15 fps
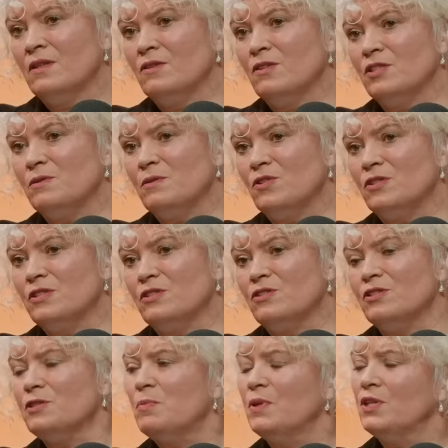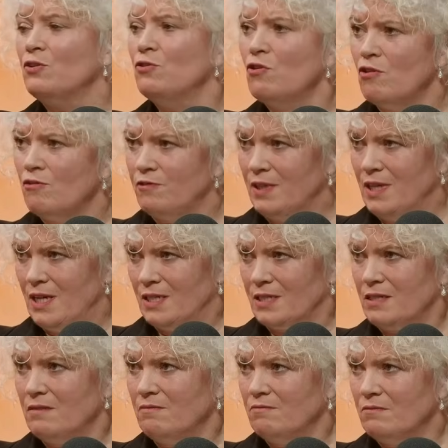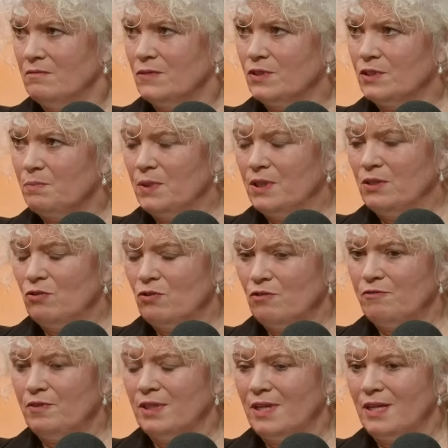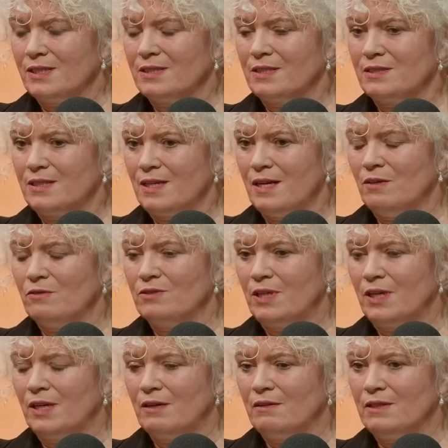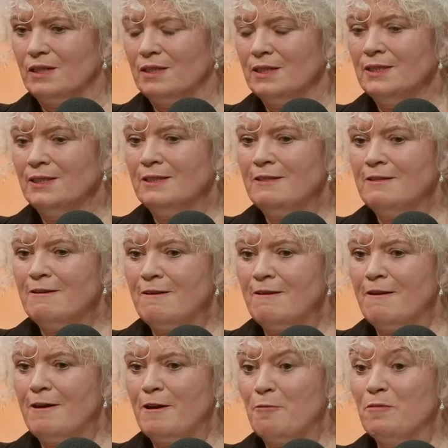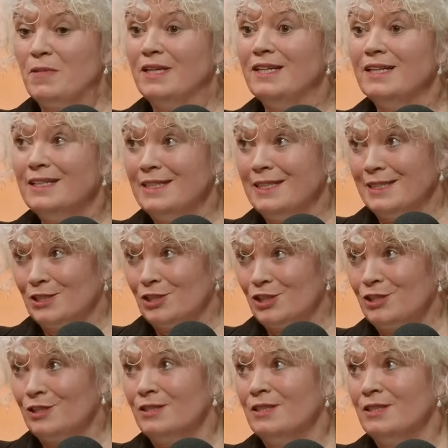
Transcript: there's been an awful lot. There's been an awful lot down our lineage.